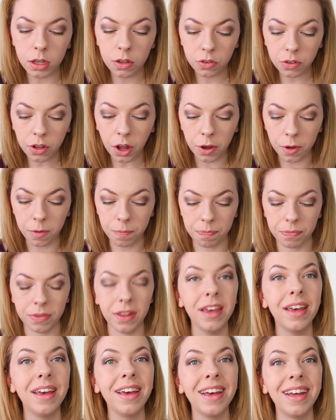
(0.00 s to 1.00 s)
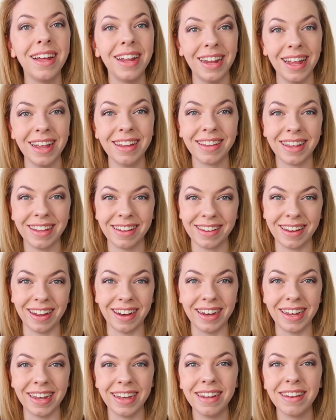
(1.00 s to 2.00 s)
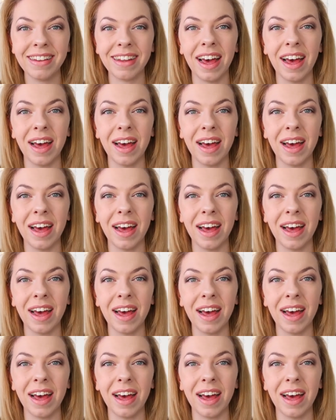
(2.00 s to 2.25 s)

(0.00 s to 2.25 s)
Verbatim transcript: So let's get started.